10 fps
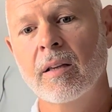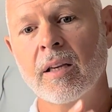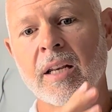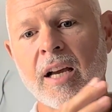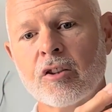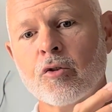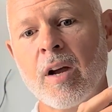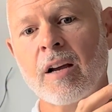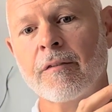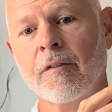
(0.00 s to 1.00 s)
an
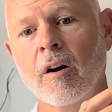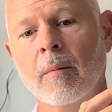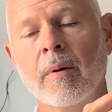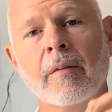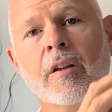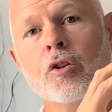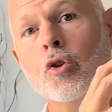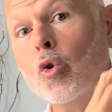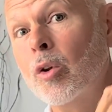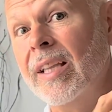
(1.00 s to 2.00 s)
extract from the
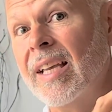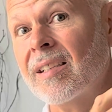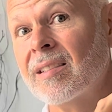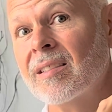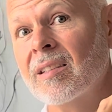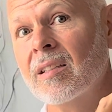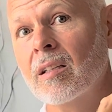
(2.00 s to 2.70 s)
nucleus